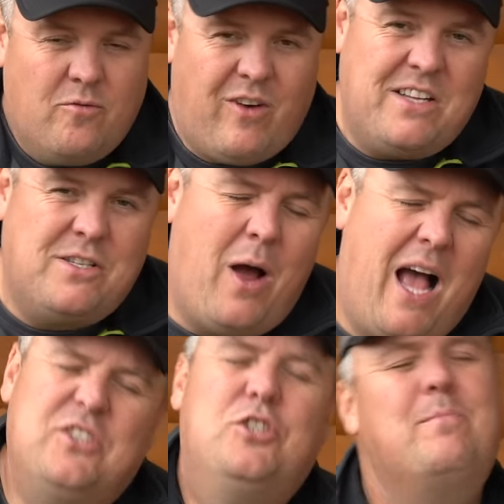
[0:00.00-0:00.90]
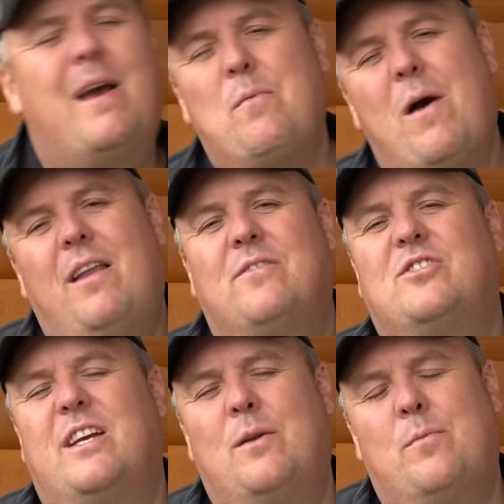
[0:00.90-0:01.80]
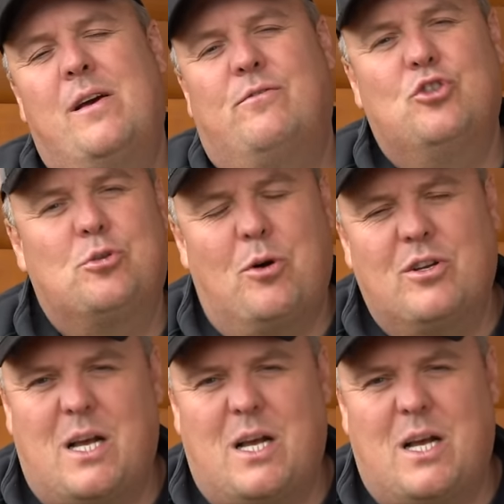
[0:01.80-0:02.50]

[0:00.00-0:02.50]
Right, so as you may well have seen, we have just brought